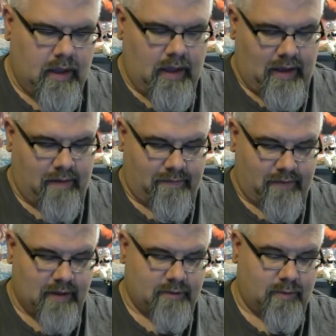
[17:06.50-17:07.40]
If
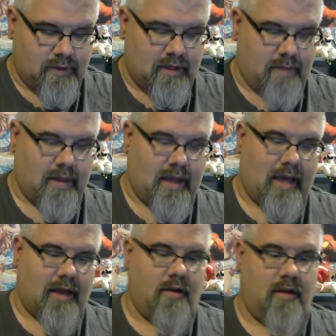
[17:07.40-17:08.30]
this was something
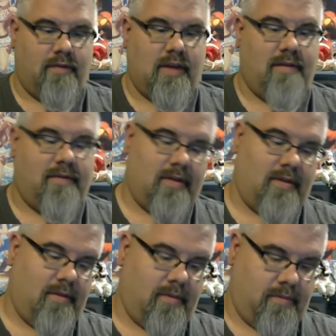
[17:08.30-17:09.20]
I could have
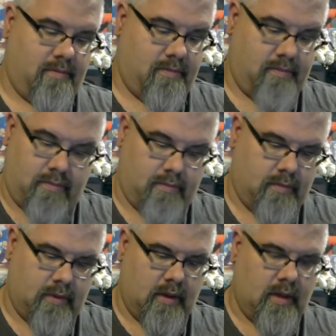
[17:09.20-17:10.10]
given
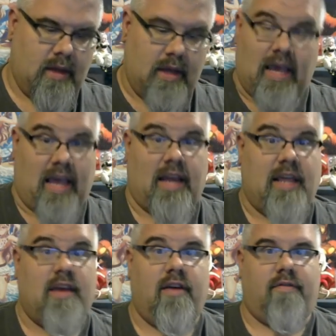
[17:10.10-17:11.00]

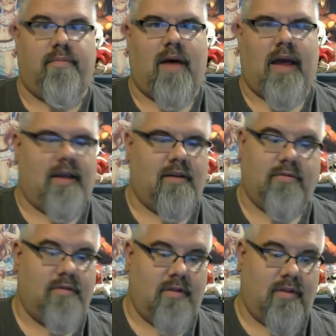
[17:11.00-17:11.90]
any of
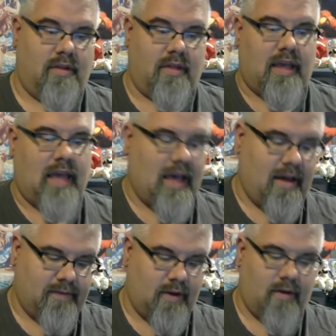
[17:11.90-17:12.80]
the
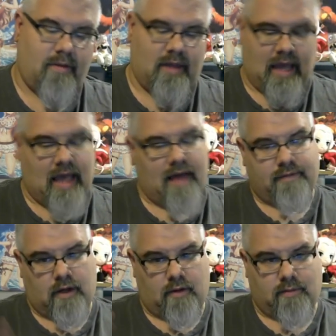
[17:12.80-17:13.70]
cav
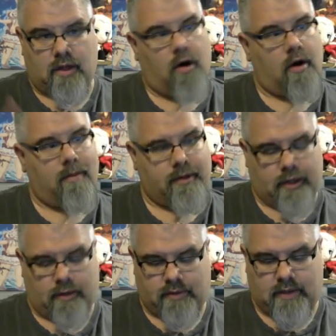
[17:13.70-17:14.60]
tomes, the armor
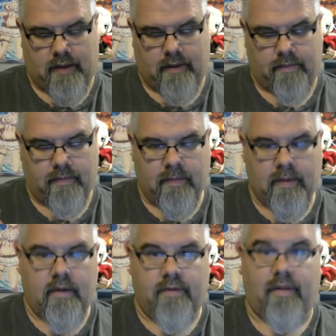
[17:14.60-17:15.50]
tomes, the
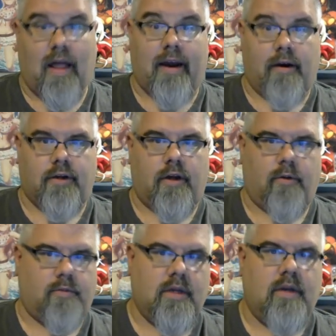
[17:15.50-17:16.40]
flyer tomes,